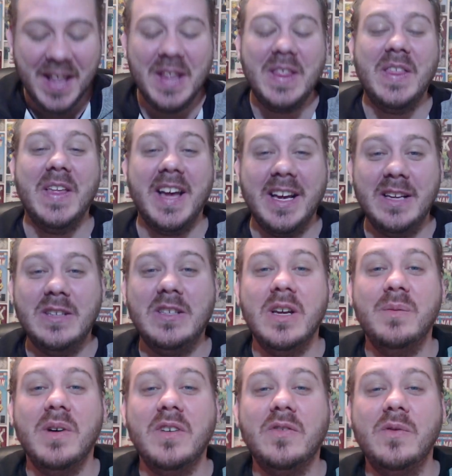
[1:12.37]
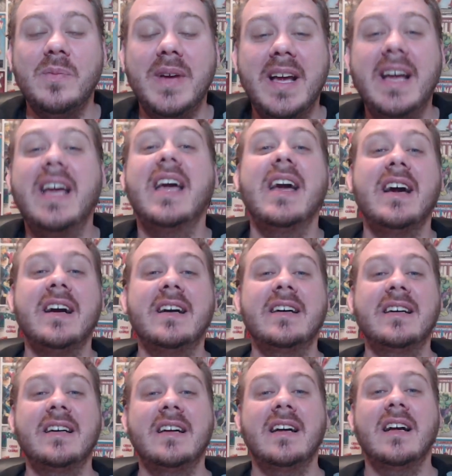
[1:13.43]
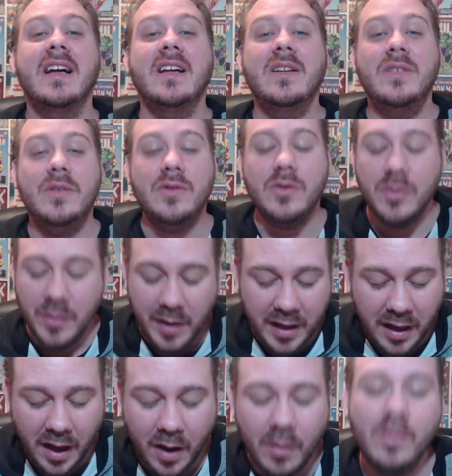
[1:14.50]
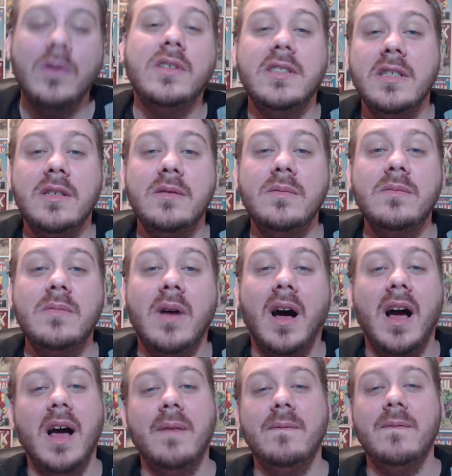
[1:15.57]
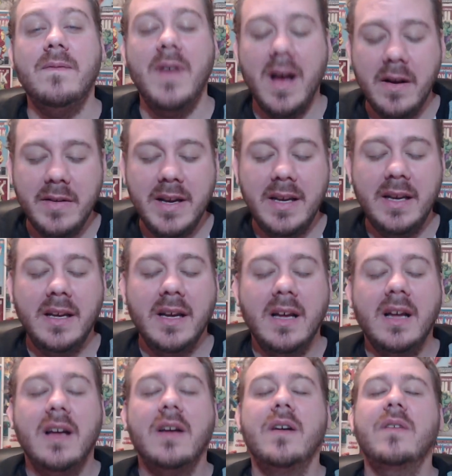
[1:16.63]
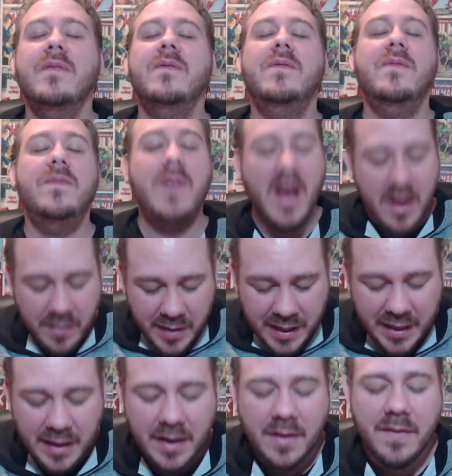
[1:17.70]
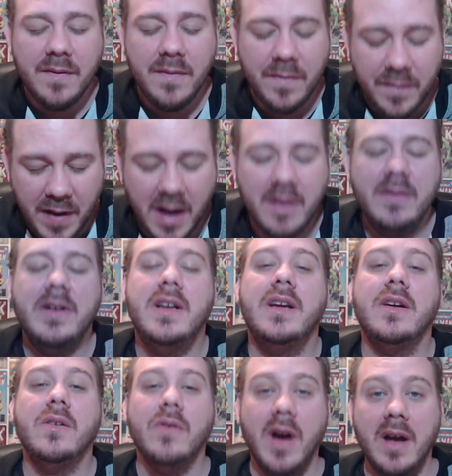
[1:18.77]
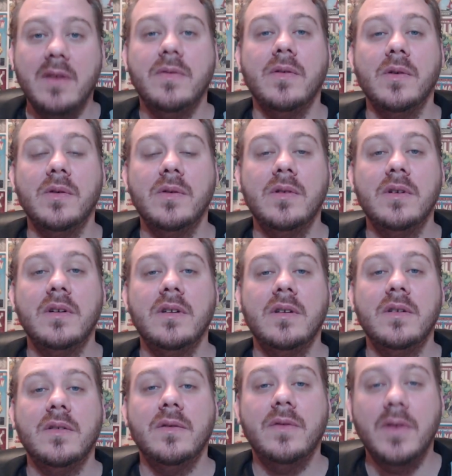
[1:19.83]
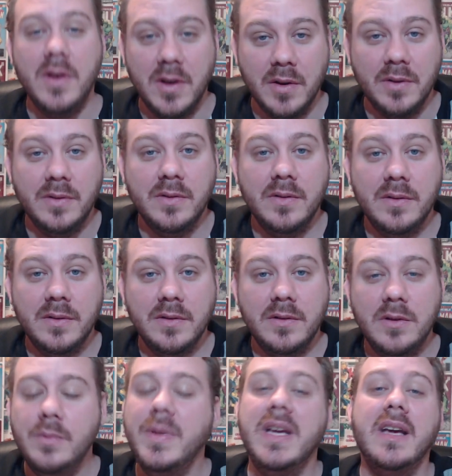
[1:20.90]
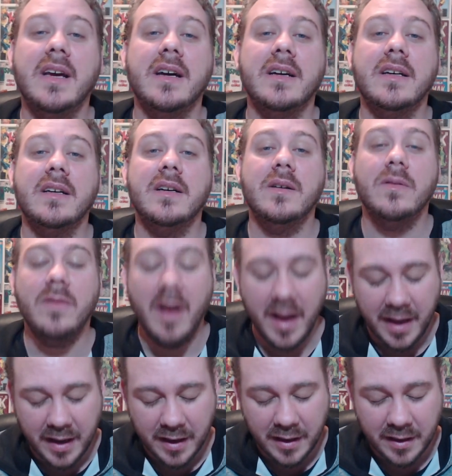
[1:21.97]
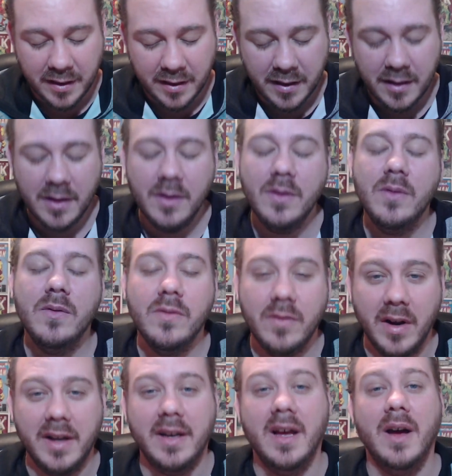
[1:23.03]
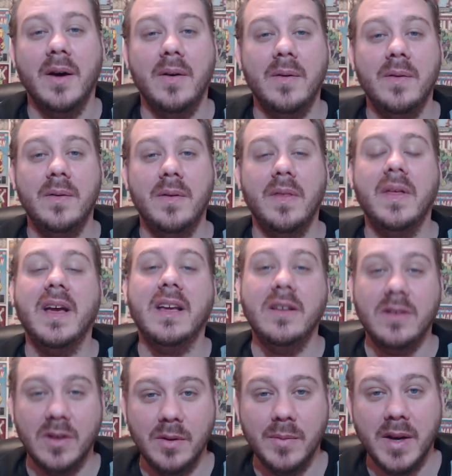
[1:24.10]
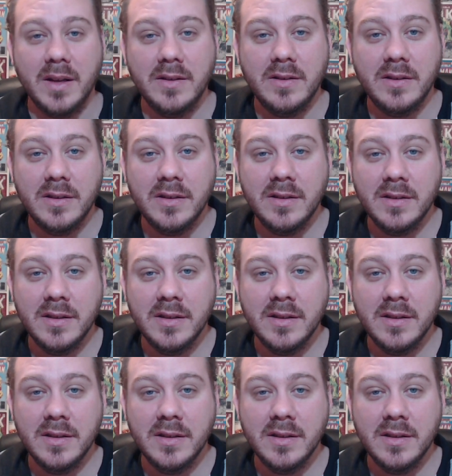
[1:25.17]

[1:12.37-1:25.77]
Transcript: Thank you so much for being here. You truly are awesome. I am very, very, very grateful for you to be here, right here, right now. Thank you so much.